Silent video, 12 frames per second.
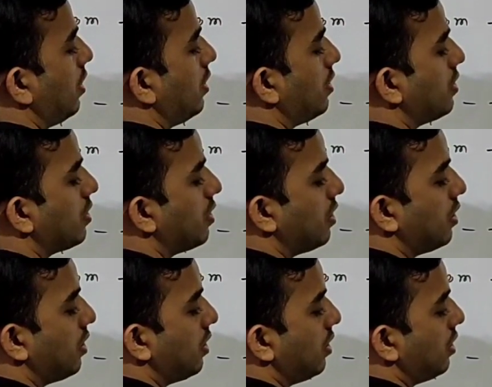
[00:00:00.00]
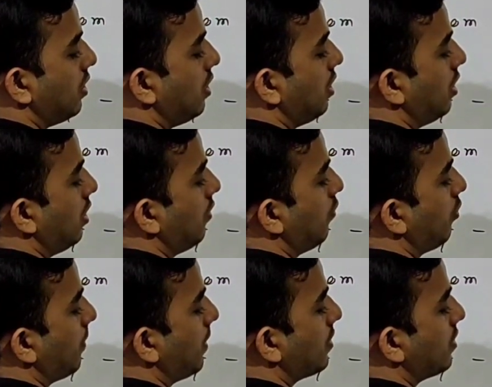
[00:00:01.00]
It is 4
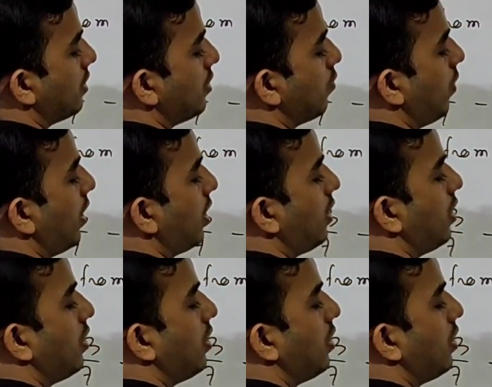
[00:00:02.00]
minus 3 is 1.